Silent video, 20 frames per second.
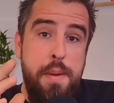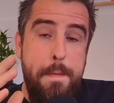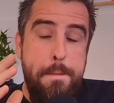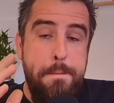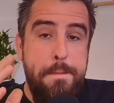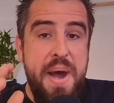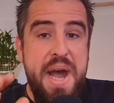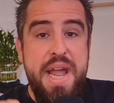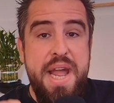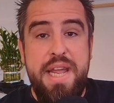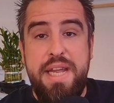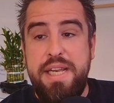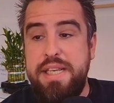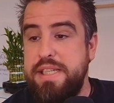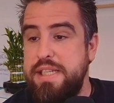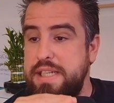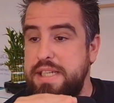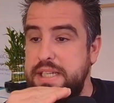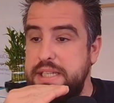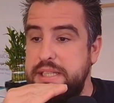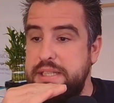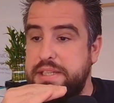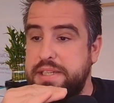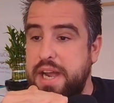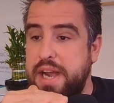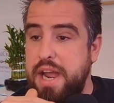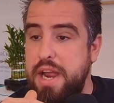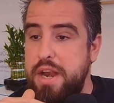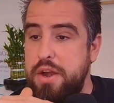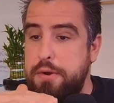buying the
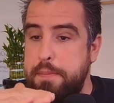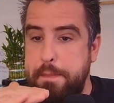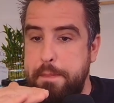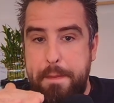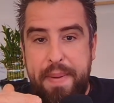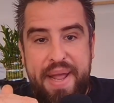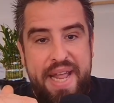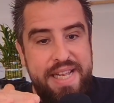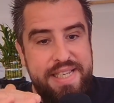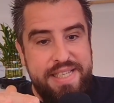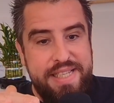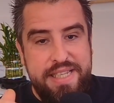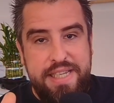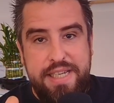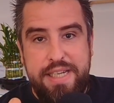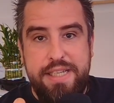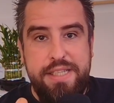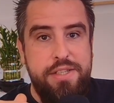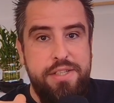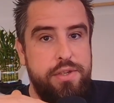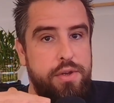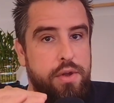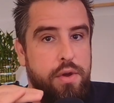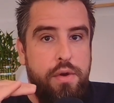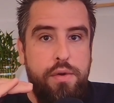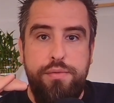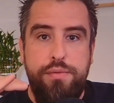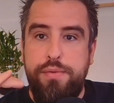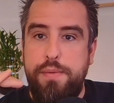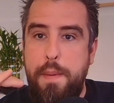entire base kit
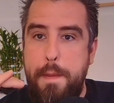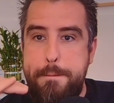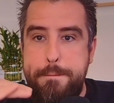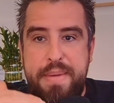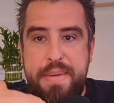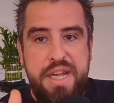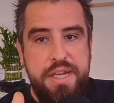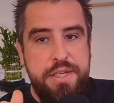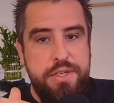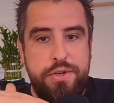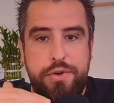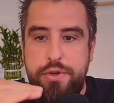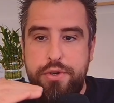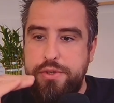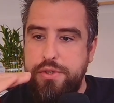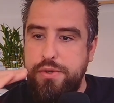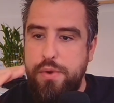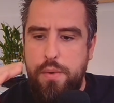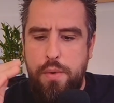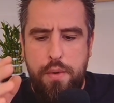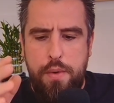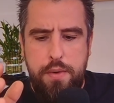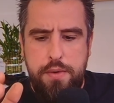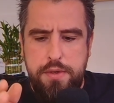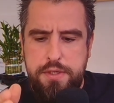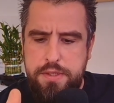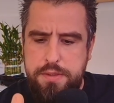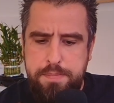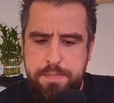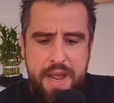of mixers or
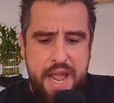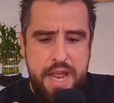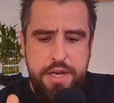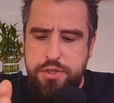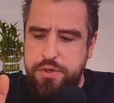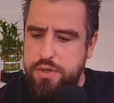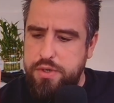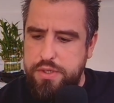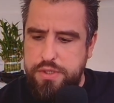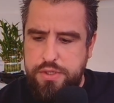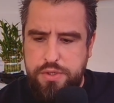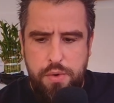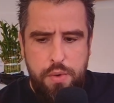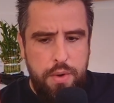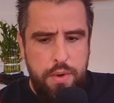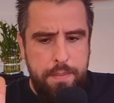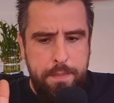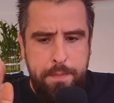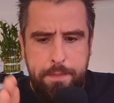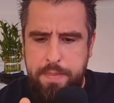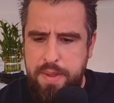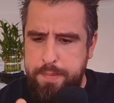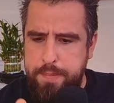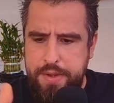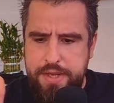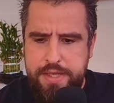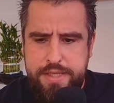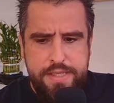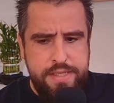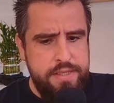spatulas or
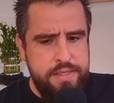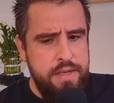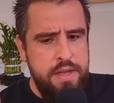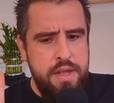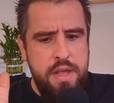pipettes,